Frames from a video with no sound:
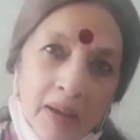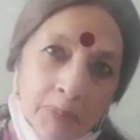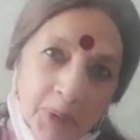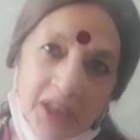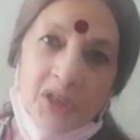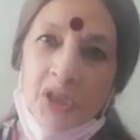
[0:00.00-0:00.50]

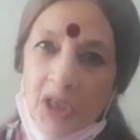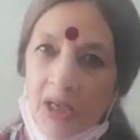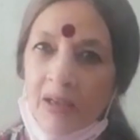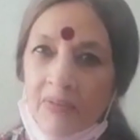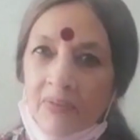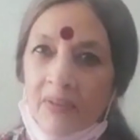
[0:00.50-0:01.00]

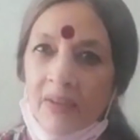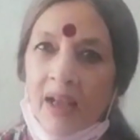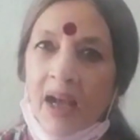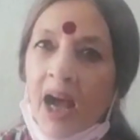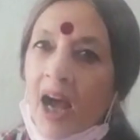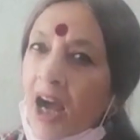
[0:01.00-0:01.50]
picture.
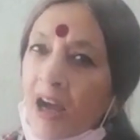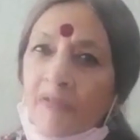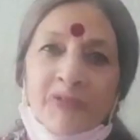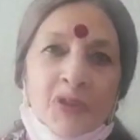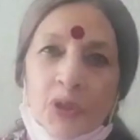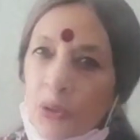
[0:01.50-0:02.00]

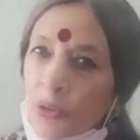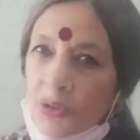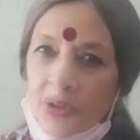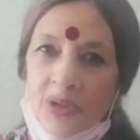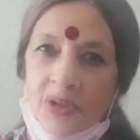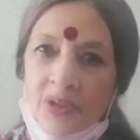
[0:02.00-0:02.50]

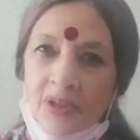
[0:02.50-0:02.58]
Half-truths,